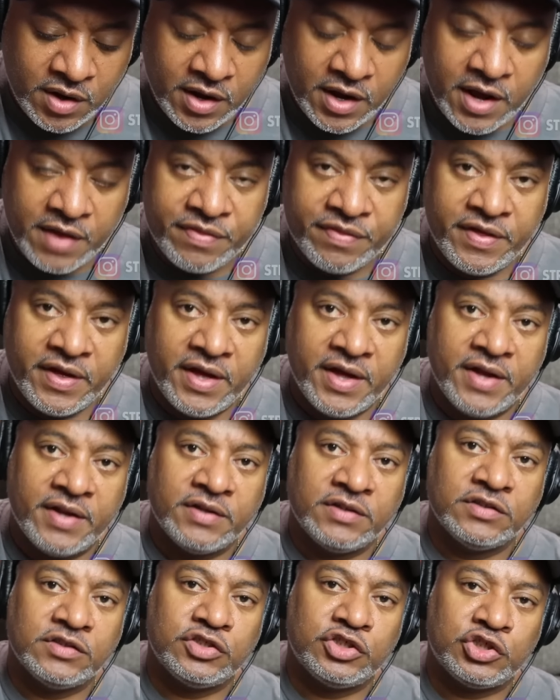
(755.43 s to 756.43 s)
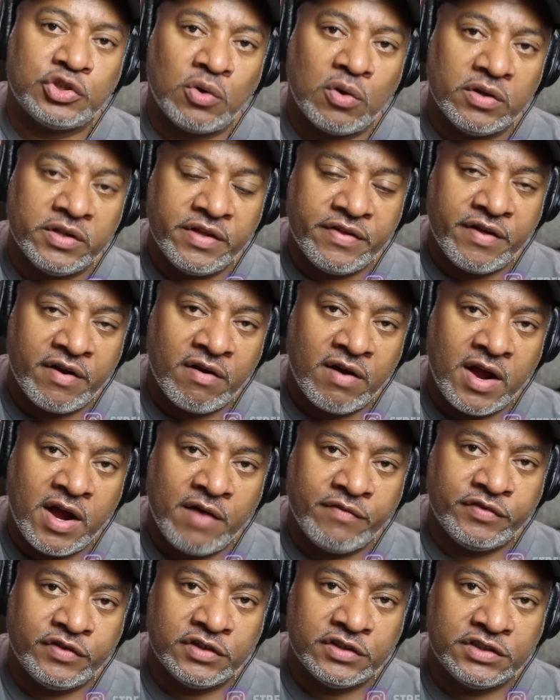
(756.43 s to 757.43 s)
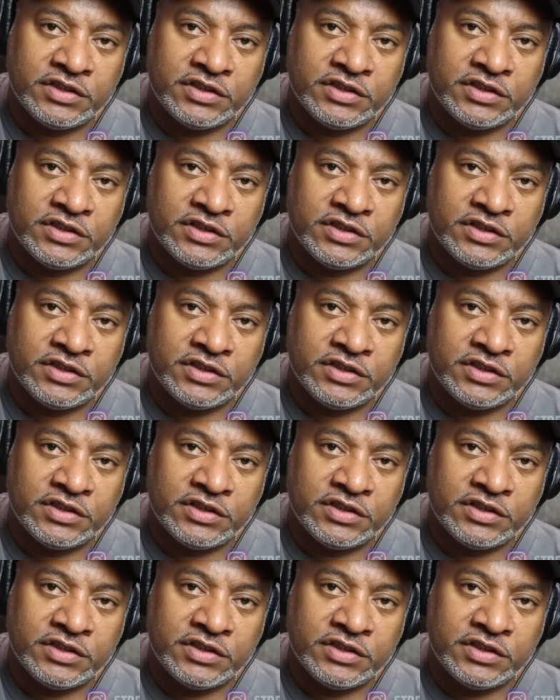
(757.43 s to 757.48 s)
And then shortly thereafter,